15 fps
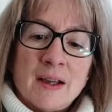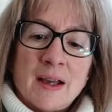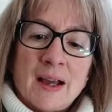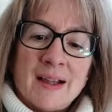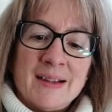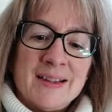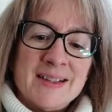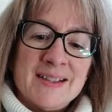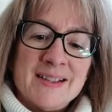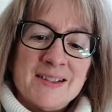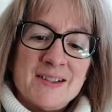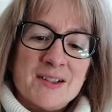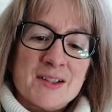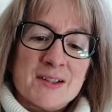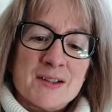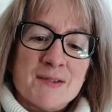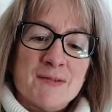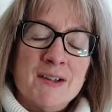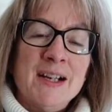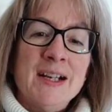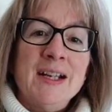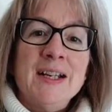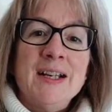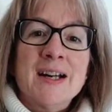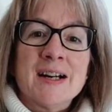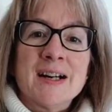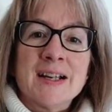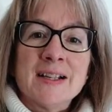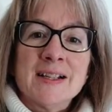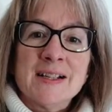And this is just a really
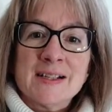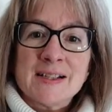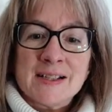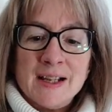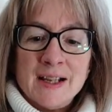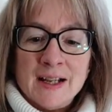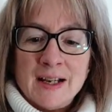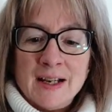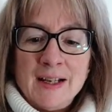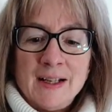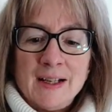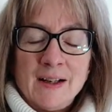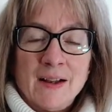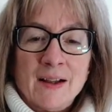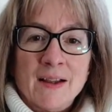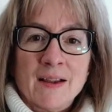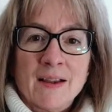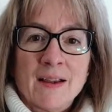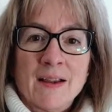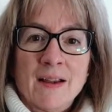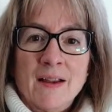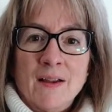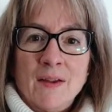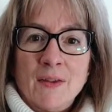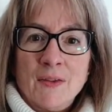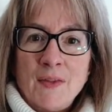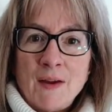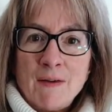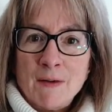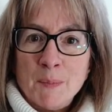nice little
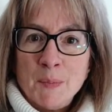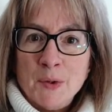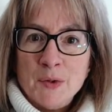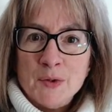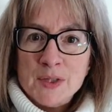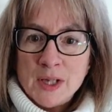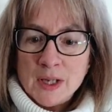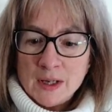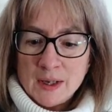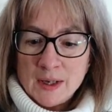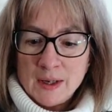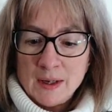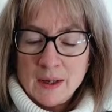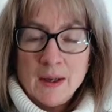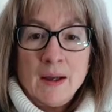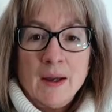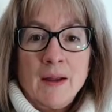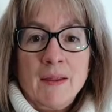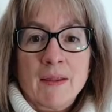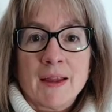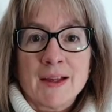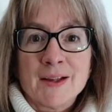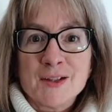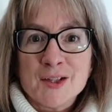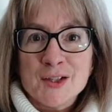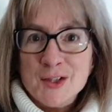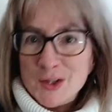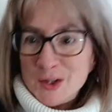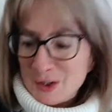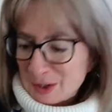therapeutic thing to do.
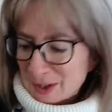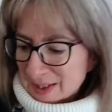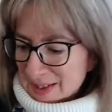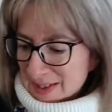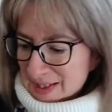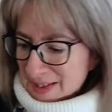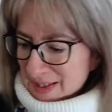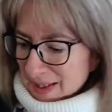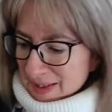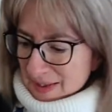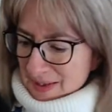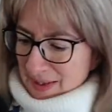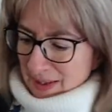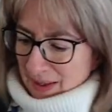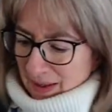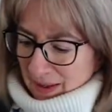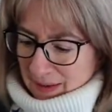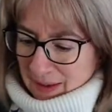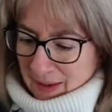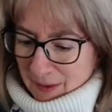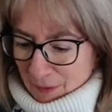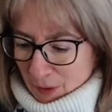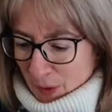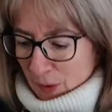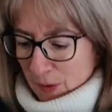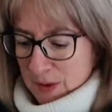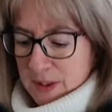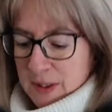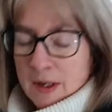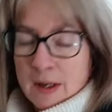You can sit, and then I've got
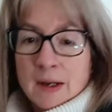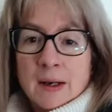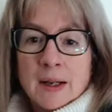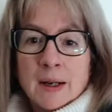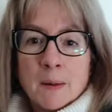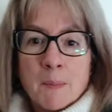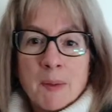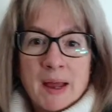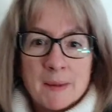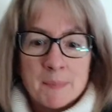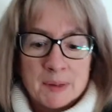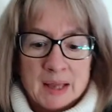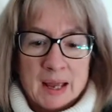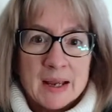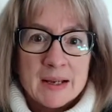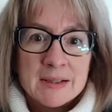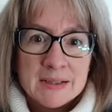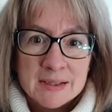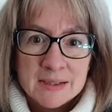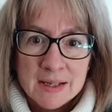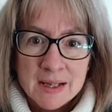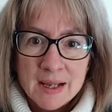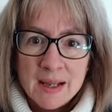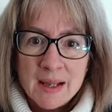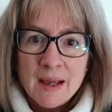little paper cases here,